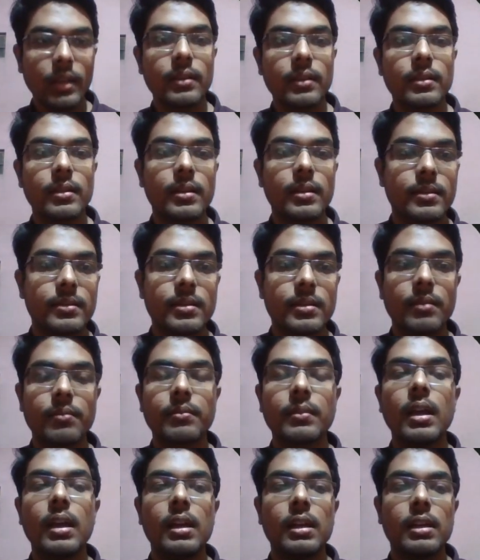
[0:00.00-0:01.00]
There are some
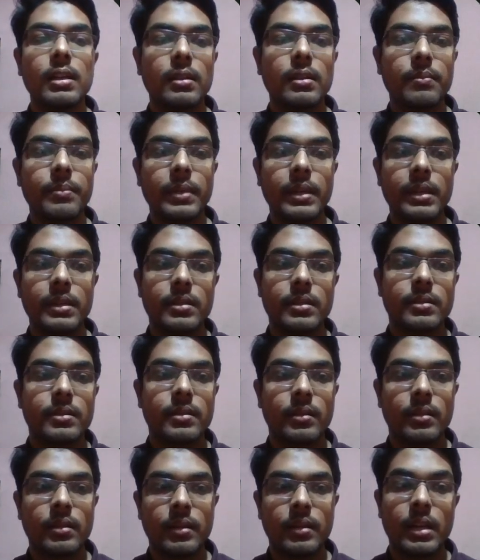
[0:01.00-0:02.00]
pages
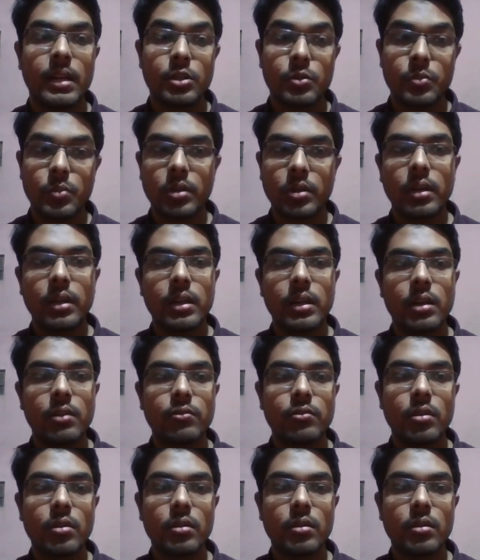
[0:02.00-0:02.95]
in the dashboard layout,